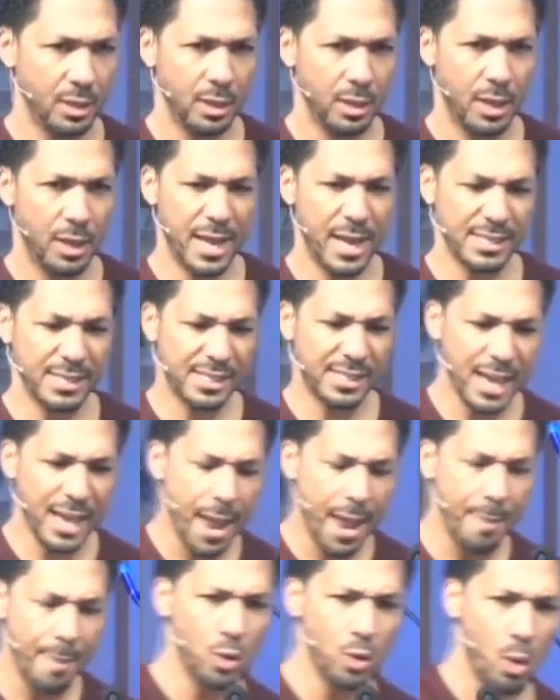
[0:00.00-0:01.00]
As
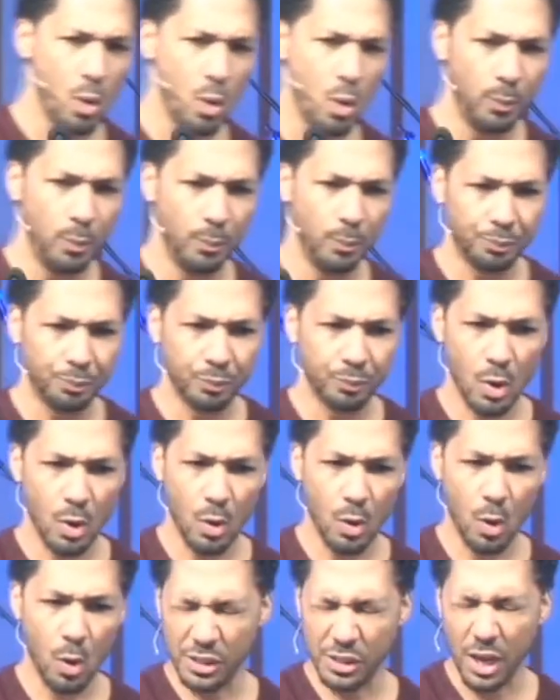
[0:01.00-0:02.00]
Samuel,
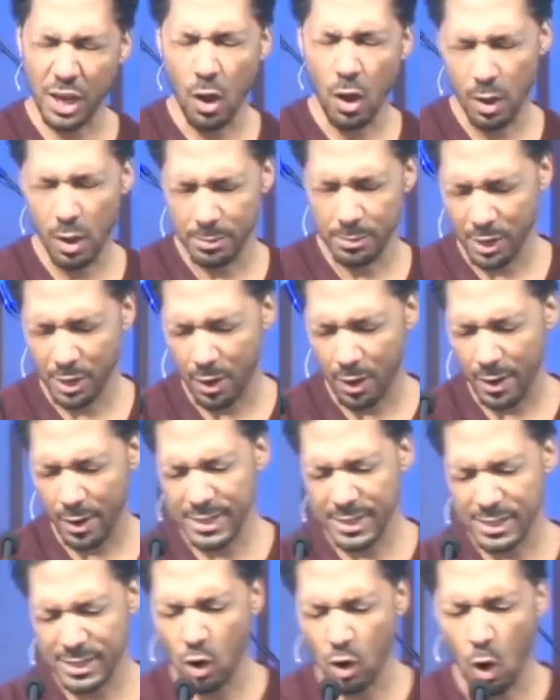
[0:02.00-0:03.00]
or Saul, I'm
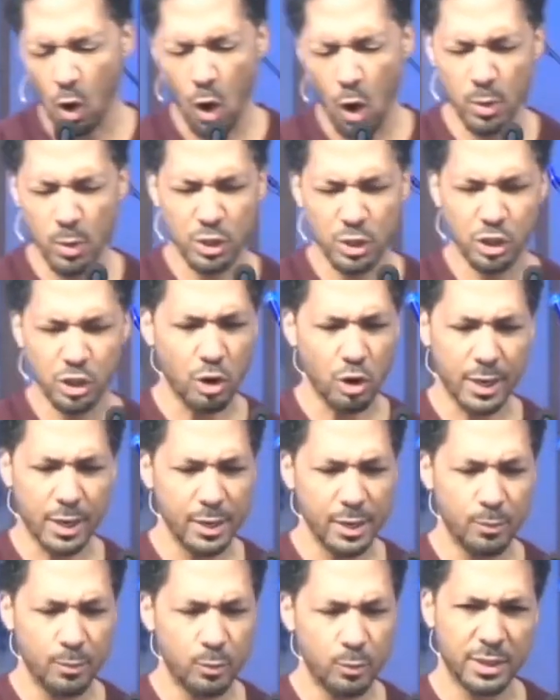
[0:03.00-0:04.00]
sorry, Saul was
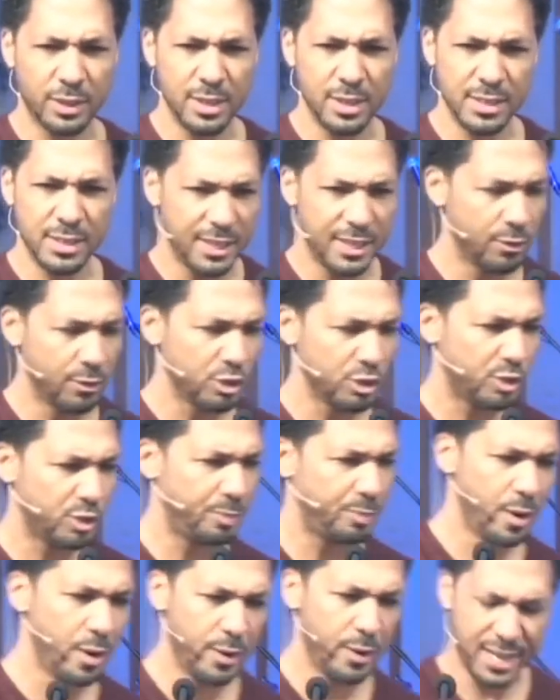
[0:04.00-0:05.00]
stricken with this evil
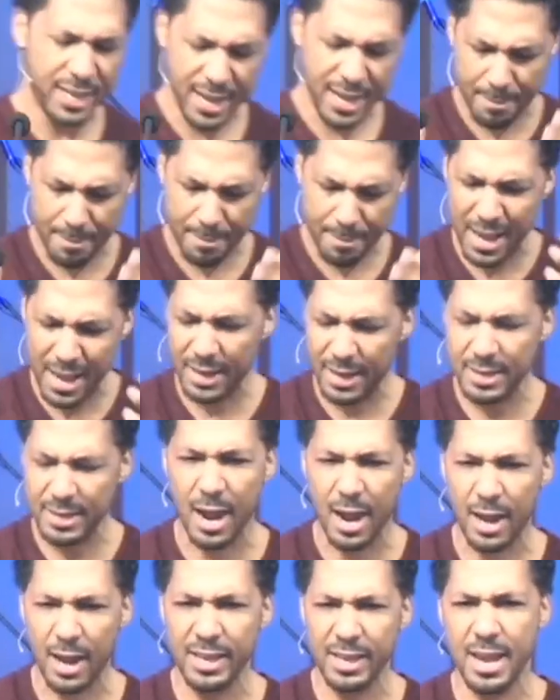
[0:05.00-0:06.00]
spirit. He had
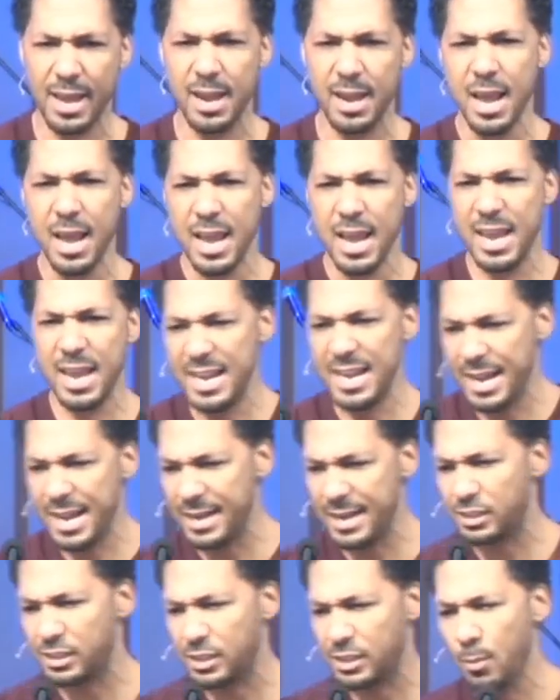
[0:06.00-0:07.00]
melancholy and he
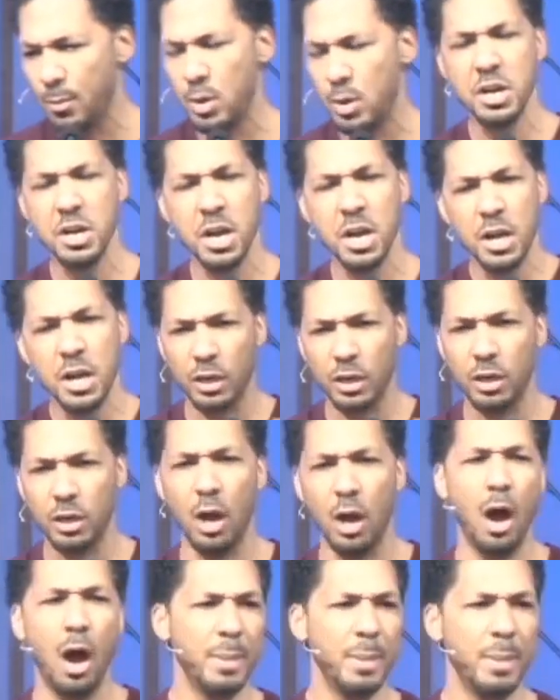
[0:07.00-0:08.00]
needed someone to
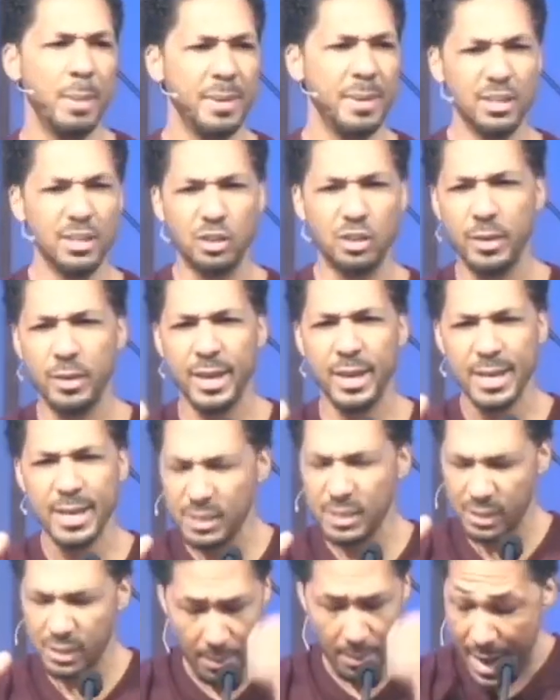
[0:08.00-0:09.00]
calm him. And so they
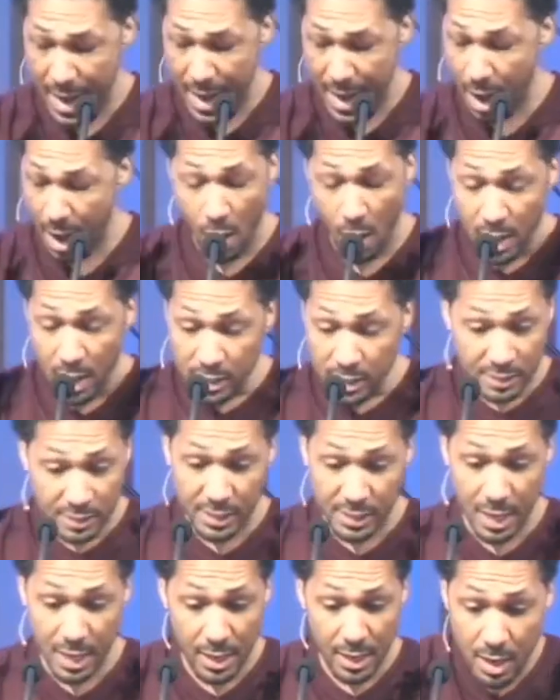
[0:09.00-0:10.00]
somehow,
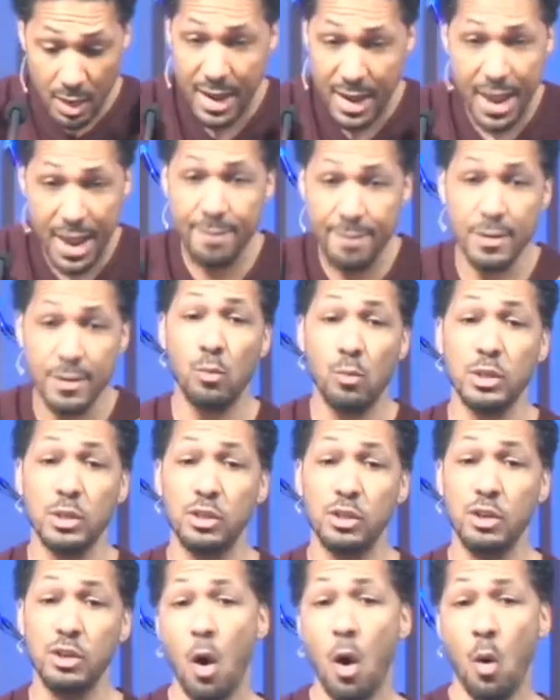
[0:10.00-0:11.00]
David
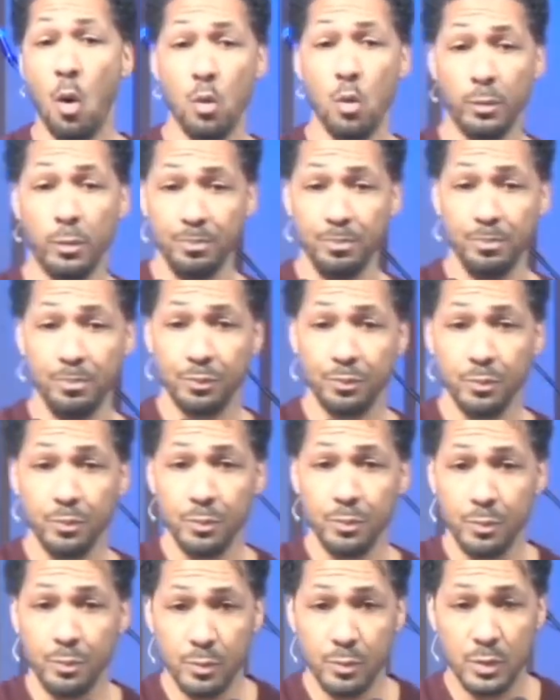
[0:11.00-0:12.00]
was known
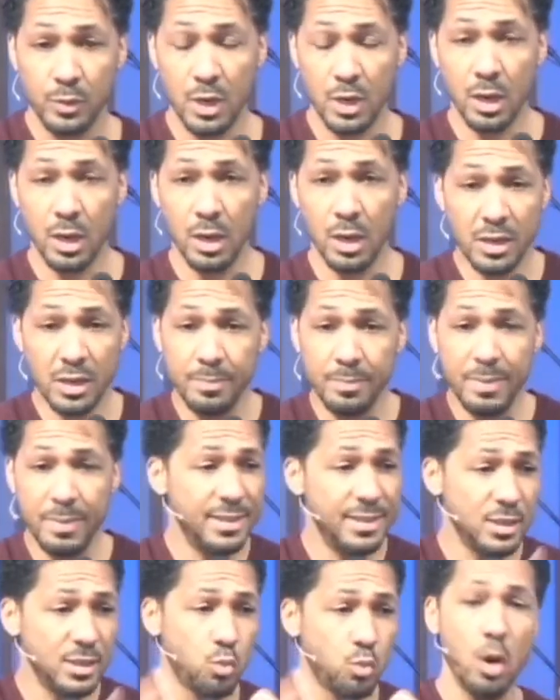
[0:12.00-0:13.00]
to be
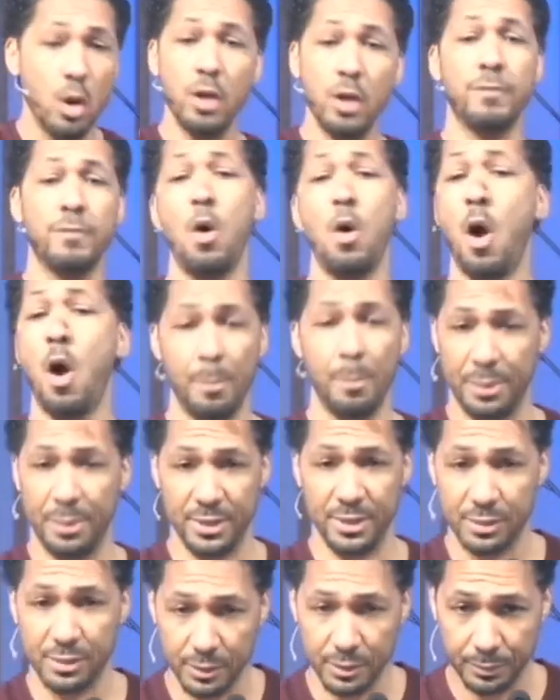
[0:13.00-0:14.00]
this wonderful
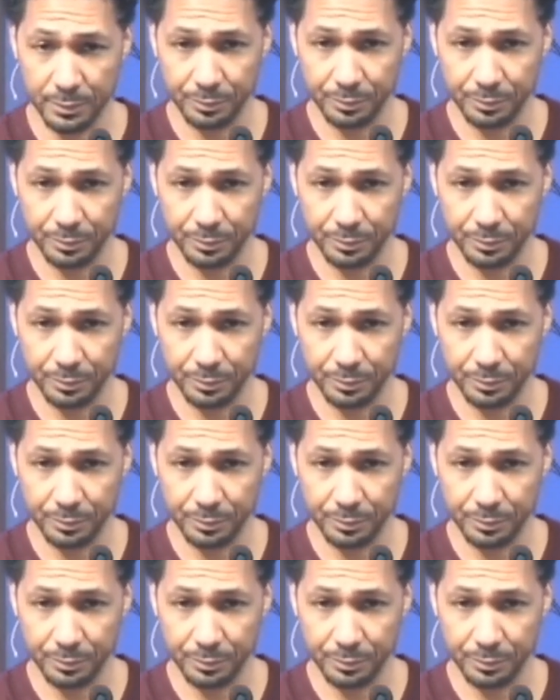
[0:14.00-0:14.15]
harpist,